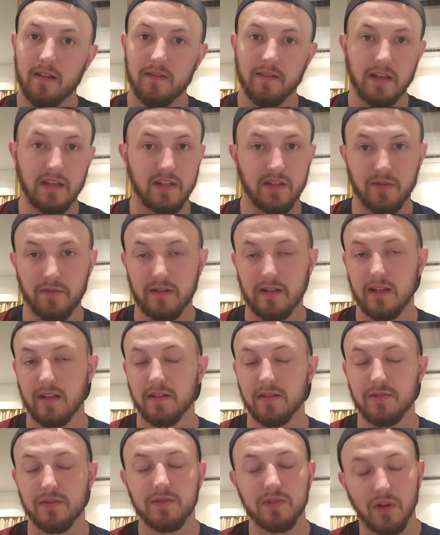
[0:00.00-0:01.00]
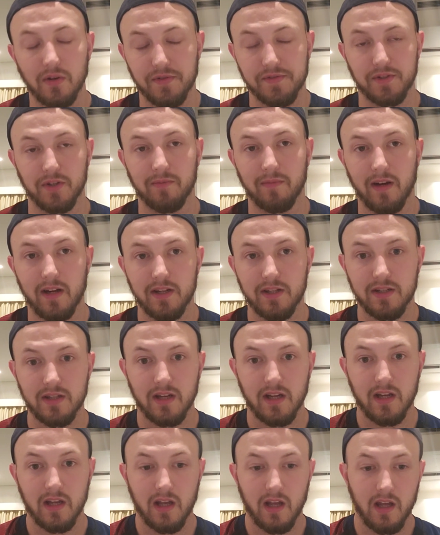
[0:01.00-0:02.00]
Thank you again so, so much.
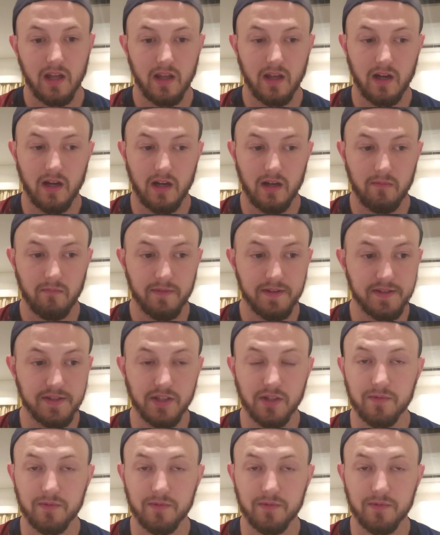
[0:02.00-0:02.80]
This